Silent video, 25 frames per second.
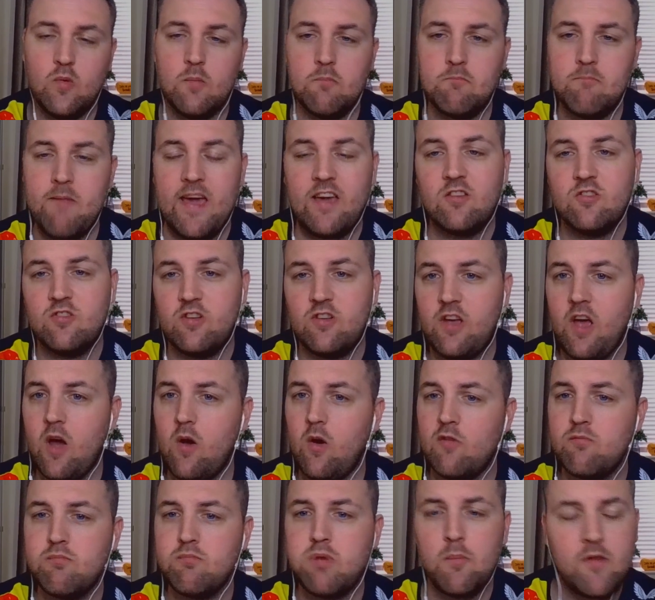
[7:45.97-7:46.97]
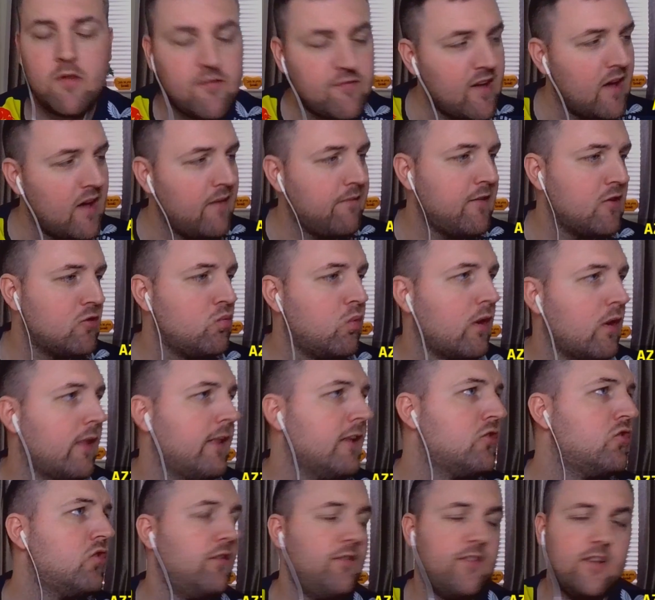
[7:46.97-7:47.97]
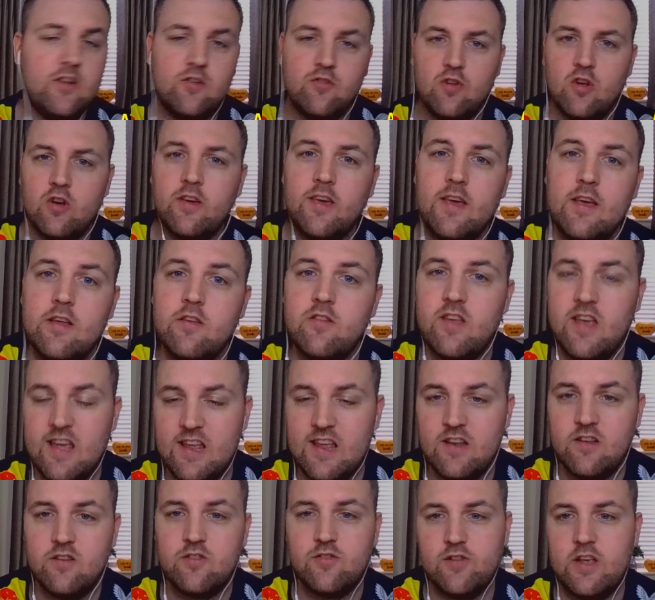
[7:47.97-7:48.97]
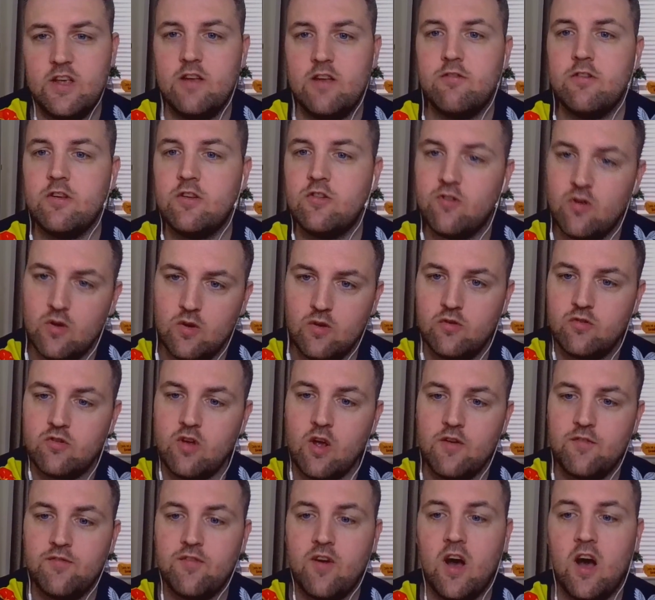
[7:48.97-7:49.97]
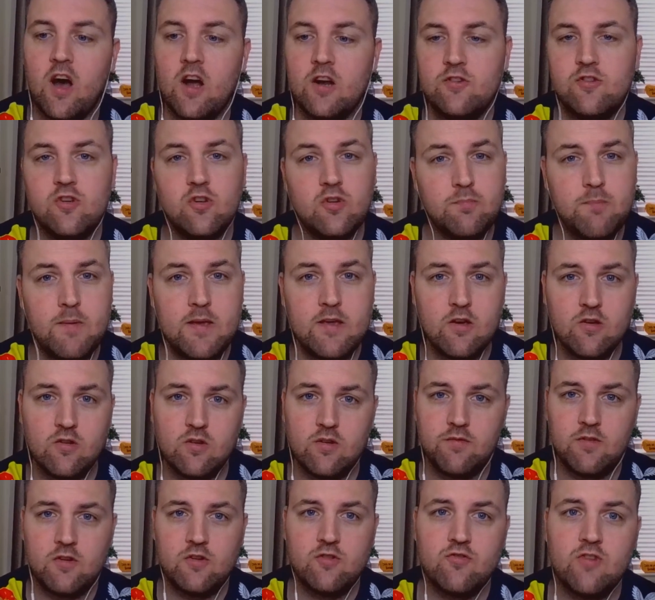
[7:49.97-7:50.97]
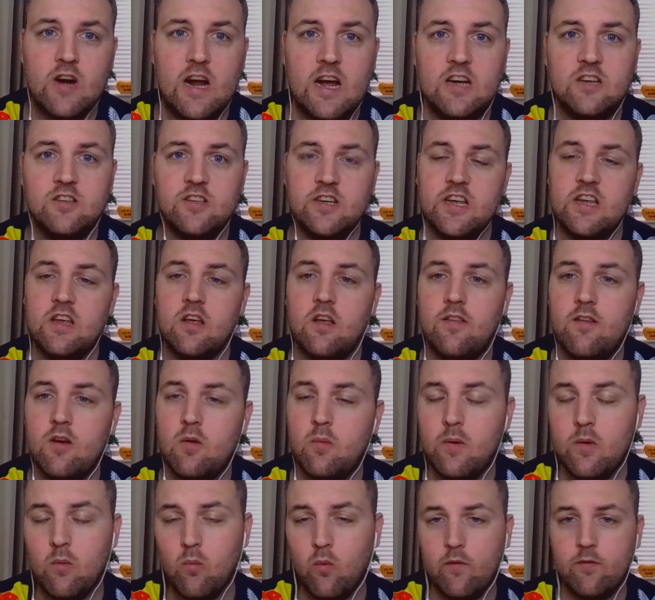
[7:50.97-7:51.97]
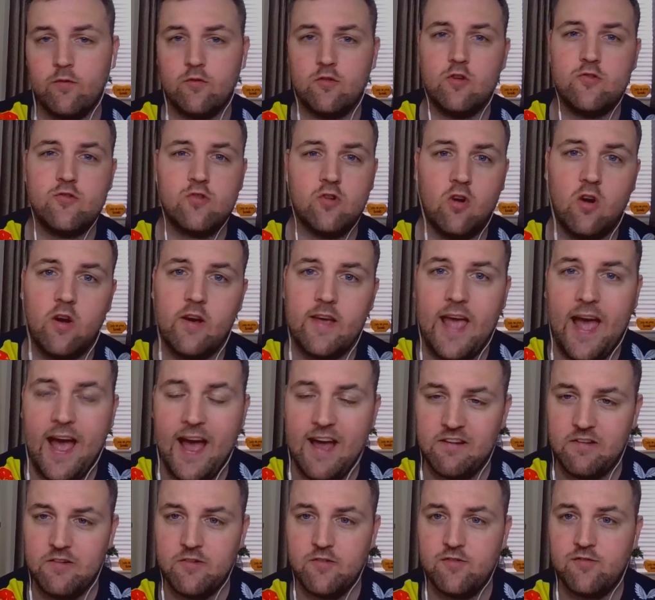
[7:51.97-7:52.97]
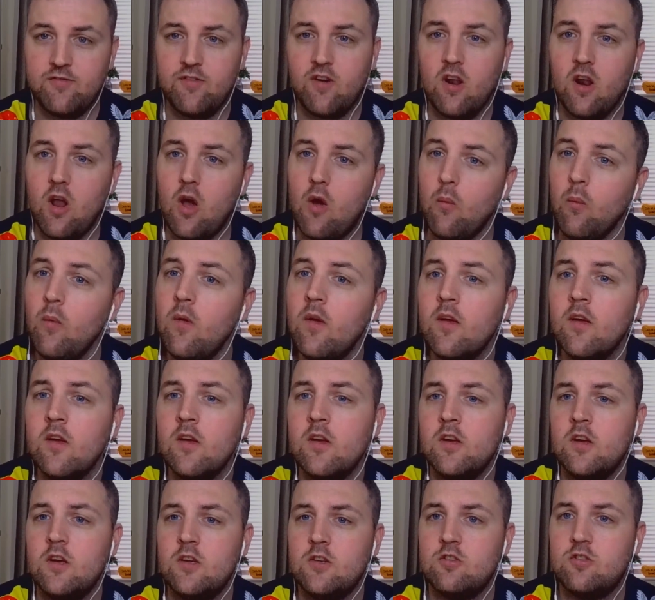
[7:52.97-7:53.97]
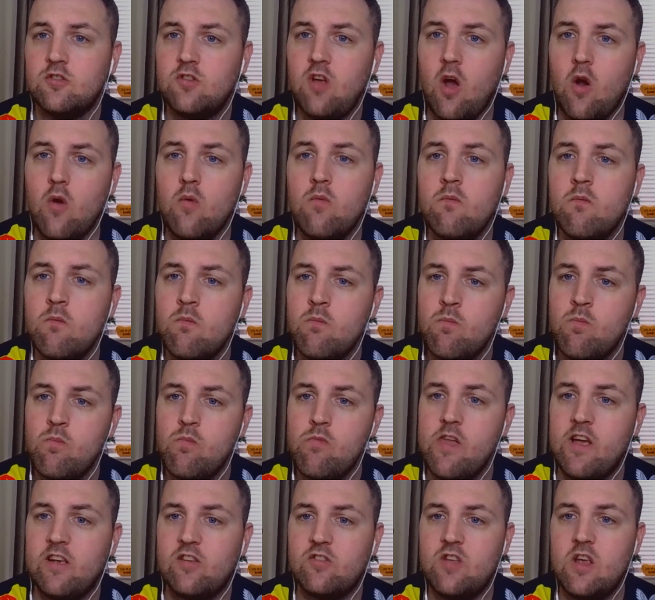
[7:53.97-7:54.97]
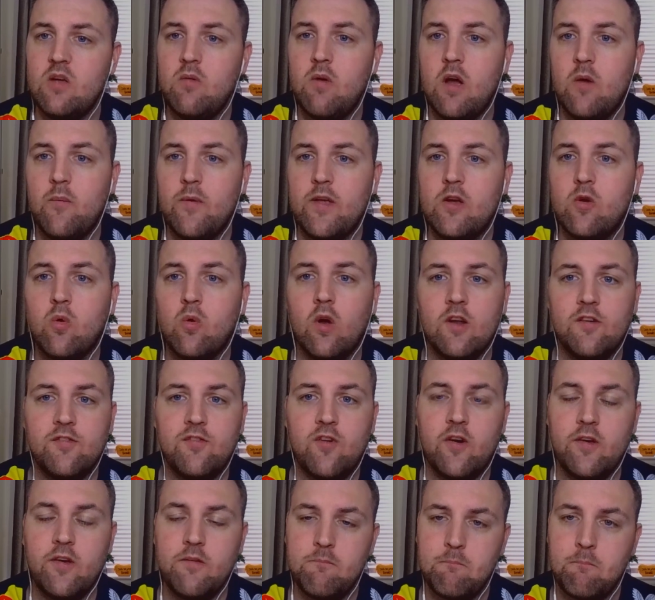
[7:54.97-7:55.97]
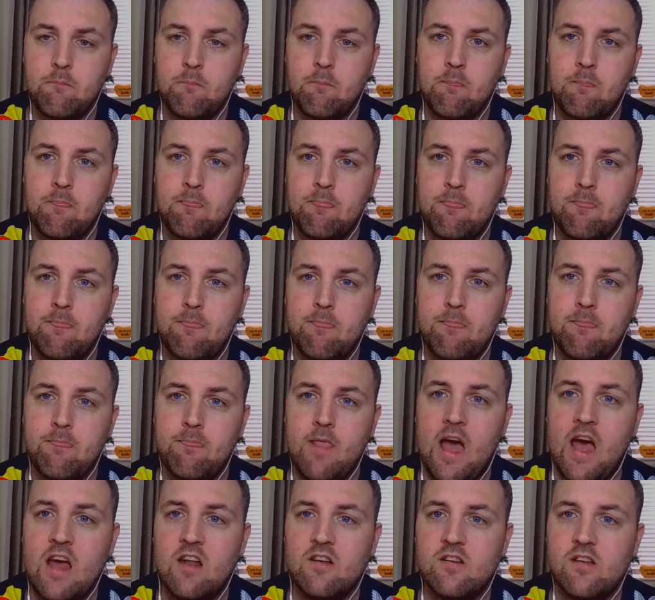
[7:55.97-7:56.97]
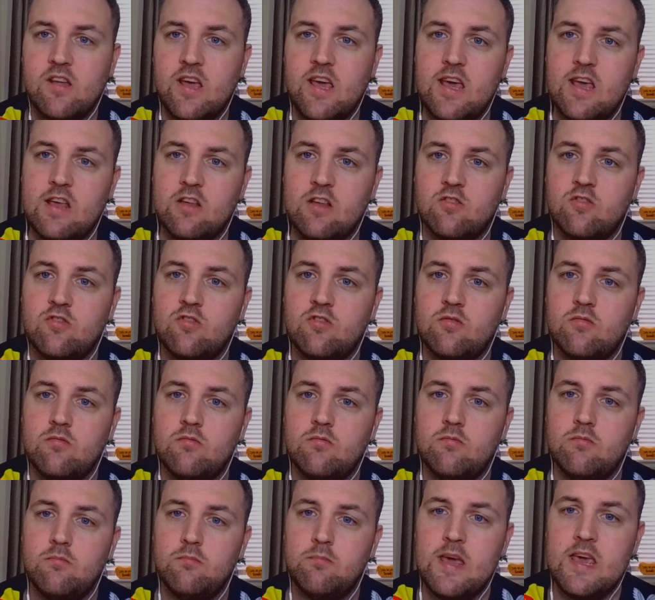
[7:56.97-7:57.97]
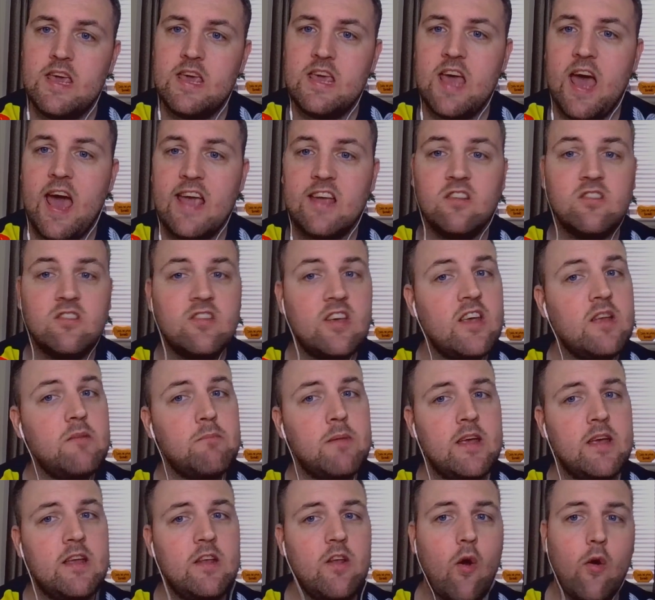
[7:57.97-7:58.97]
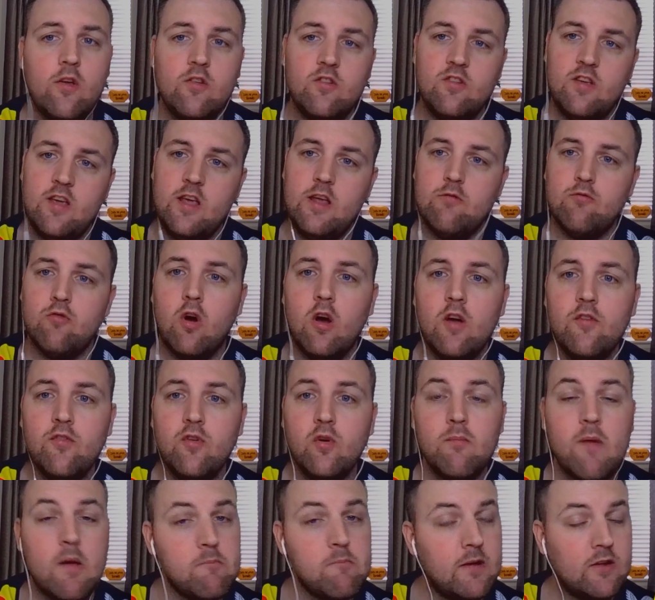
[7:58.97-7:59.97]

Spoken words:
Mexico. I've probably found this one of the toughest circuits in Series 2 so far, just because of the strategy that we want to try and follow. So let's see where we qualify. And it is P18, P19. Rival member